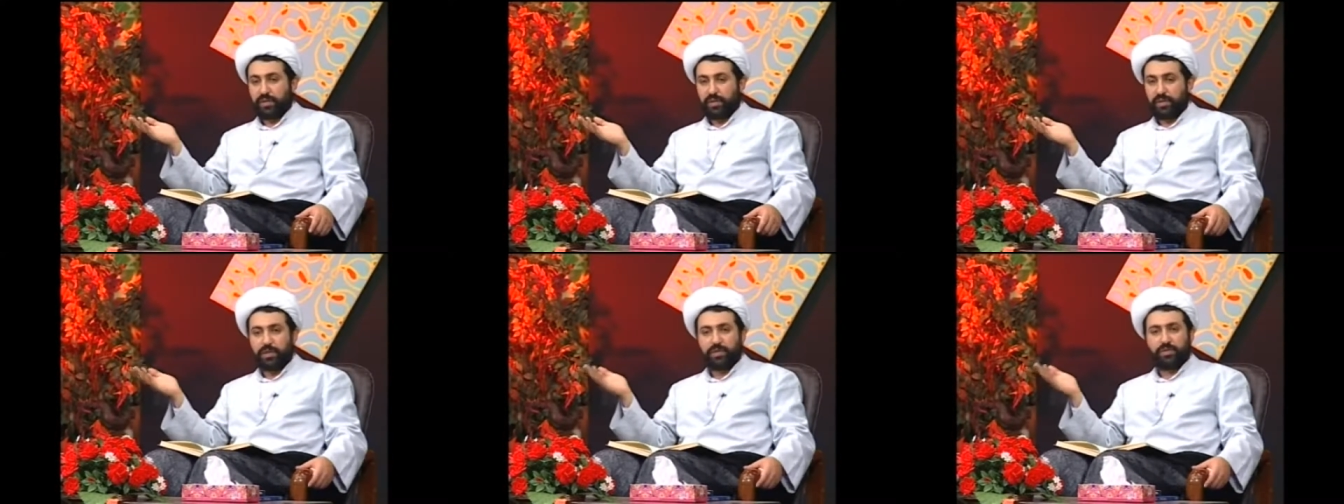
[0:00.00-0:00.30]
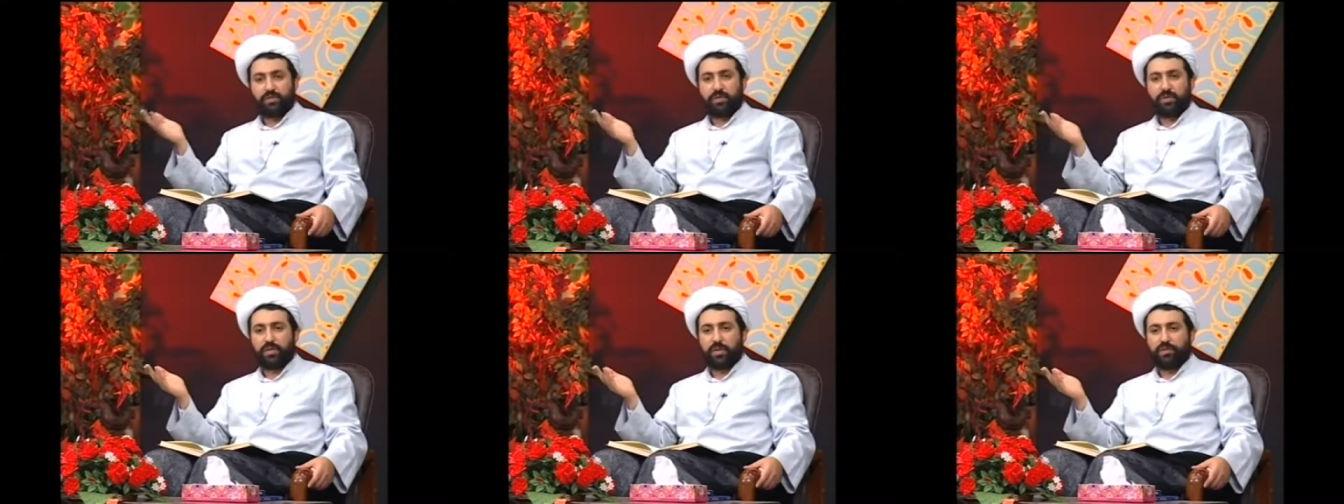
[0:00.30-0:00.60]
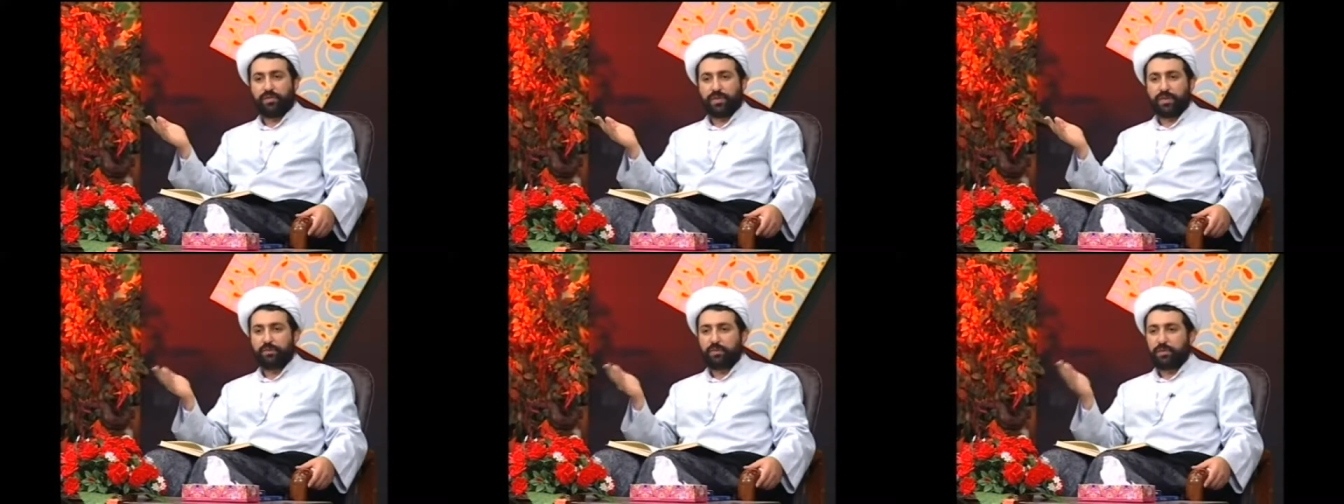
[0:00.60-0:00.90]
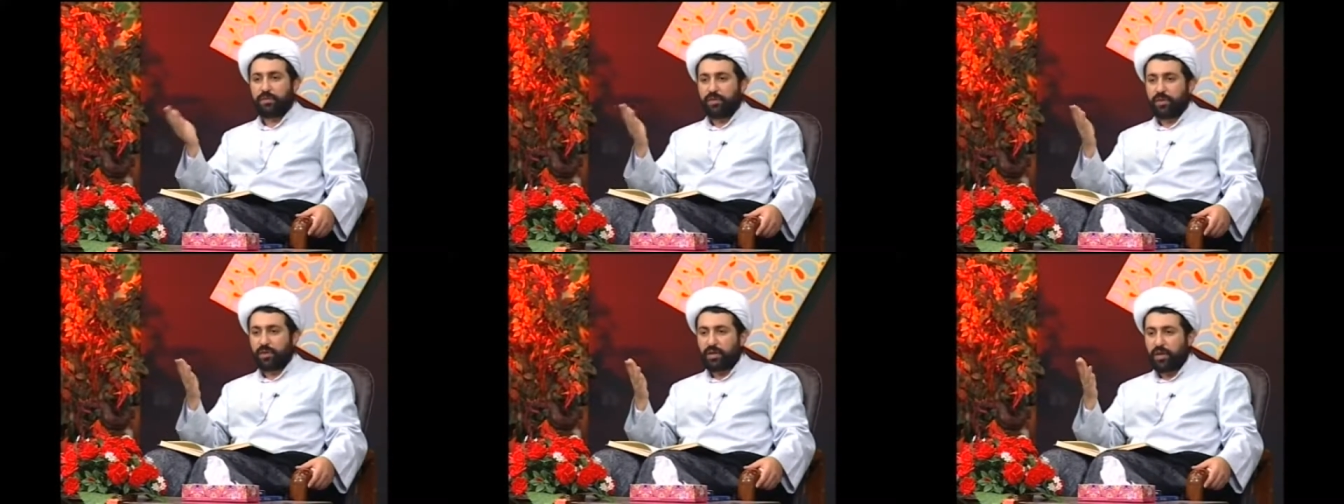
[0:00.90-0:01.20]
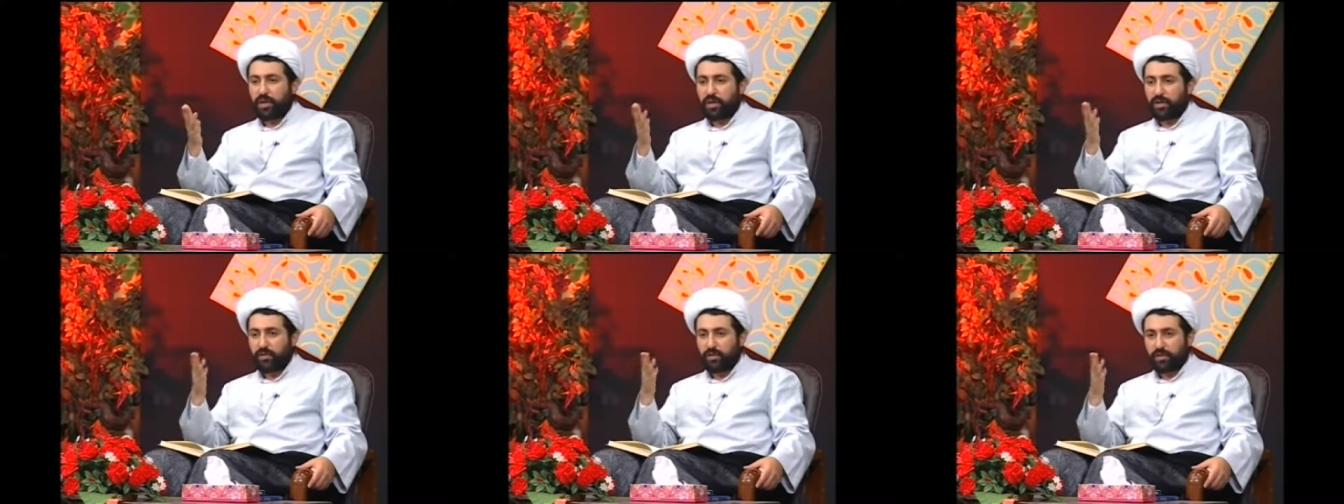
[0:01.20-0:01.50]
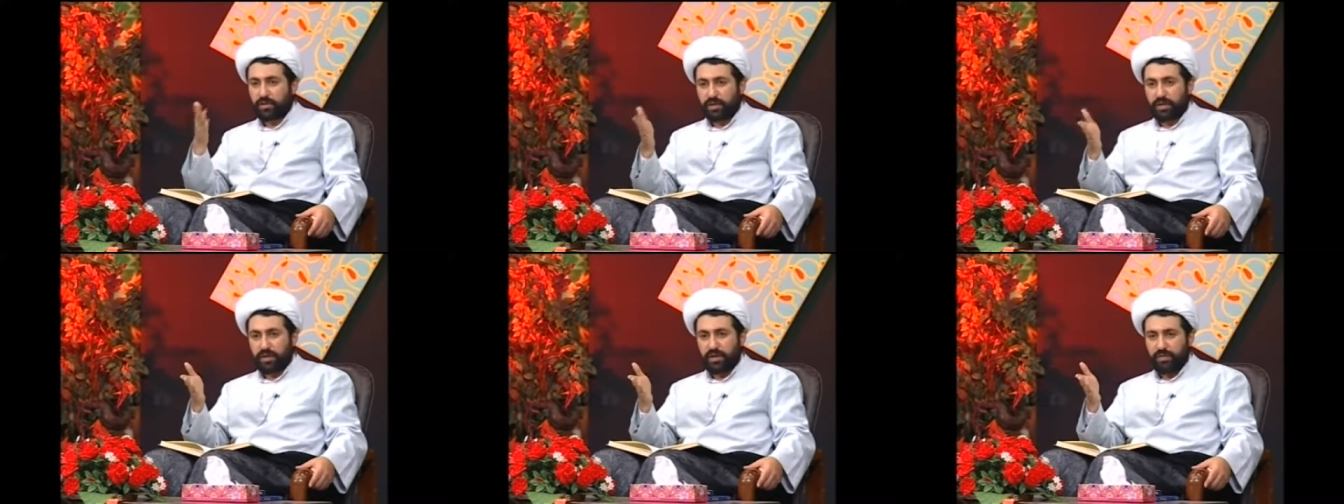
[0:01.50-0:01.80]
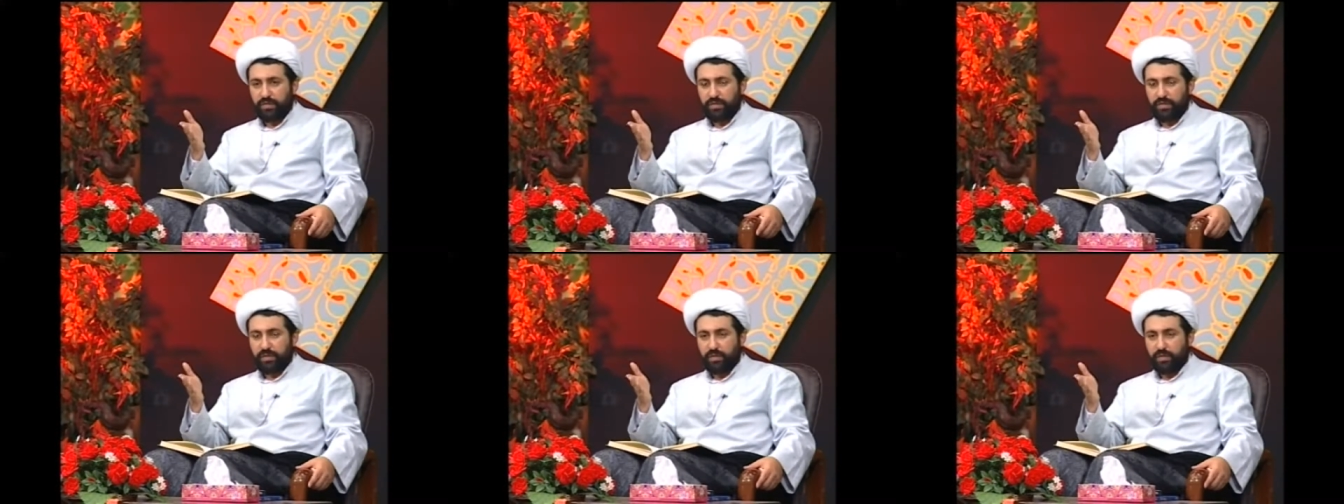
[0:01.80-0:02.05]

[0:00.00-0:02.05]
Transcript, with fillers: There is no difference between killing yourself